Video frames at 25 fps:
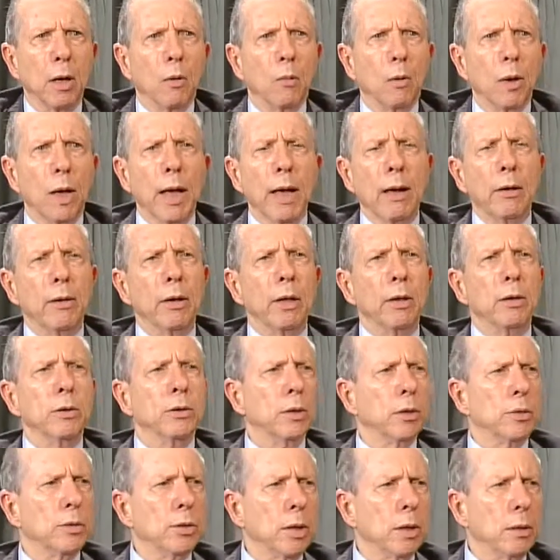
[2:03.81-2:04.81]
Well, how do you
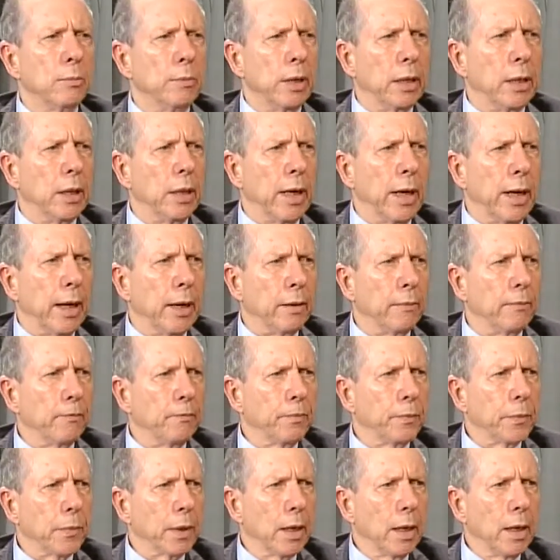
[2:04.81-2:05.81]
determine that?
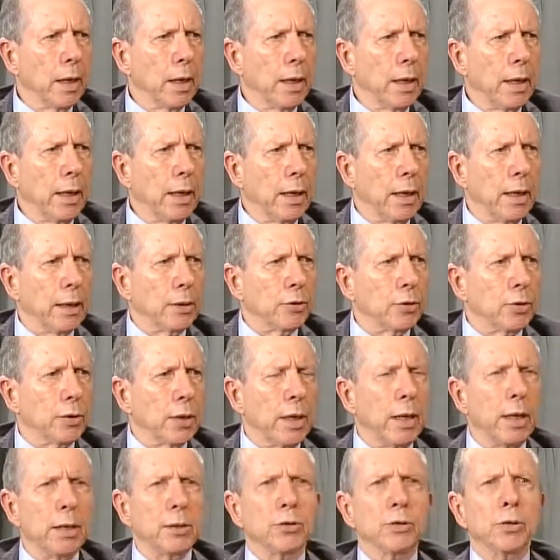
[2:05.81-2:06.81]
It's
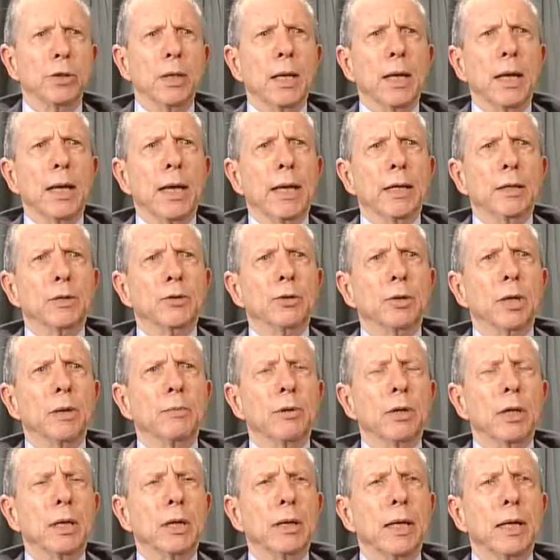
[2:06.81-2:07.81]

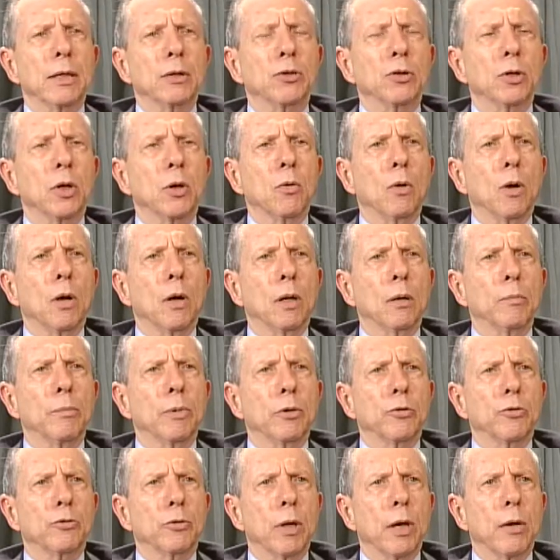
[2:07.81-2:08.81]
something that's so
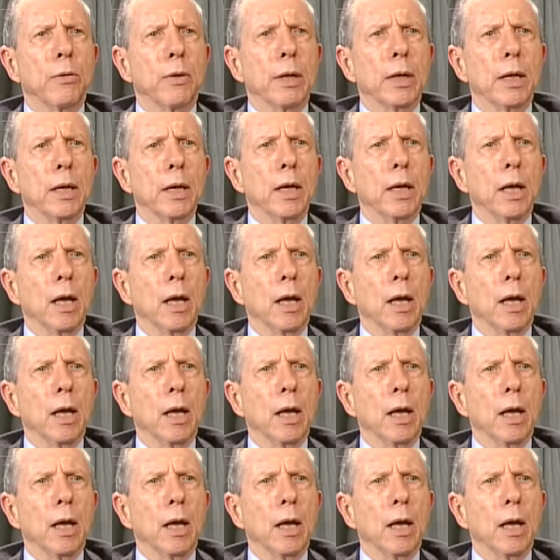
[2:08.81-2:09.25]
arbitrary.